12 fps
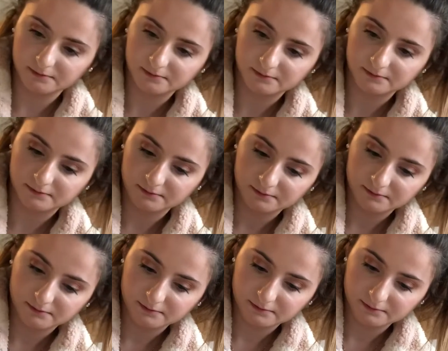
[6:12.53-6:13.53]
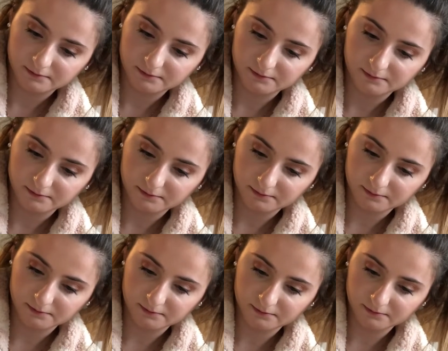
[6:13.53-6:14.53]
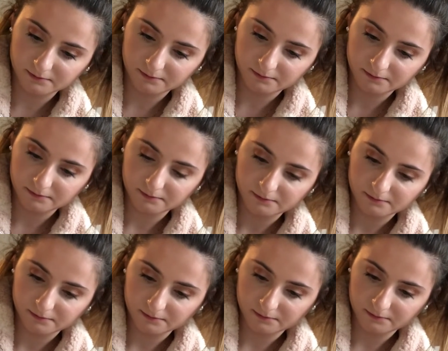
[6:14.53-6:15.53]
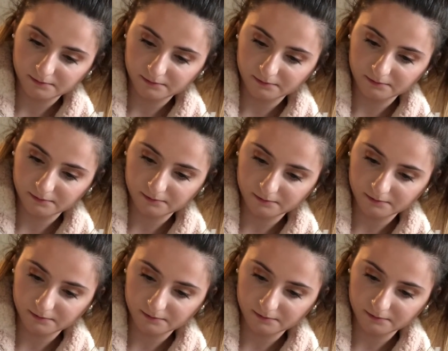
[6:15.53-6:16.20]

(silence)